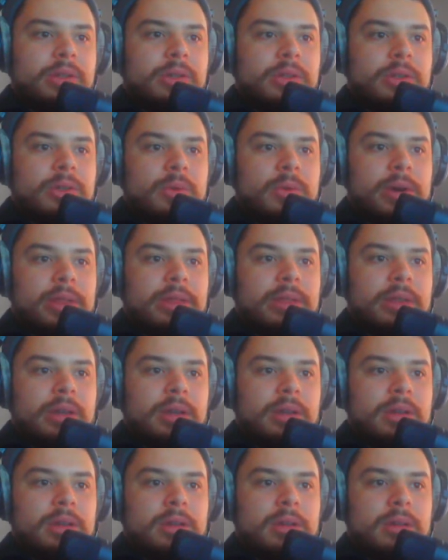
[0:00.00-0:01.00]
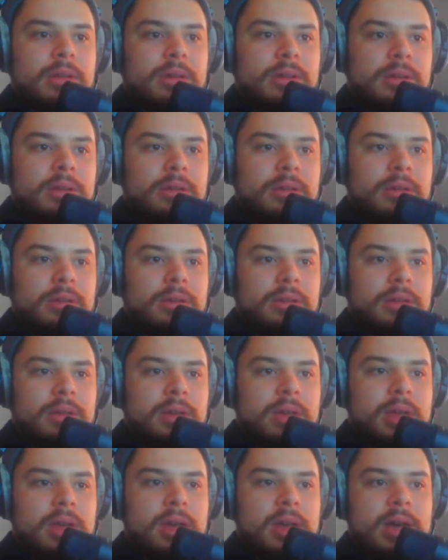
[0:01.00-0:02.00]
Do I think
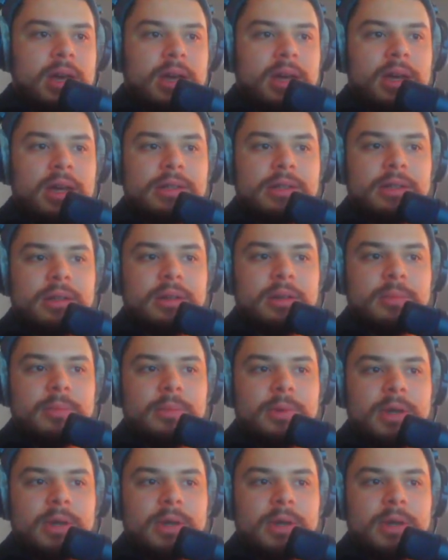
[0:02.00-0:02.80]
AI has the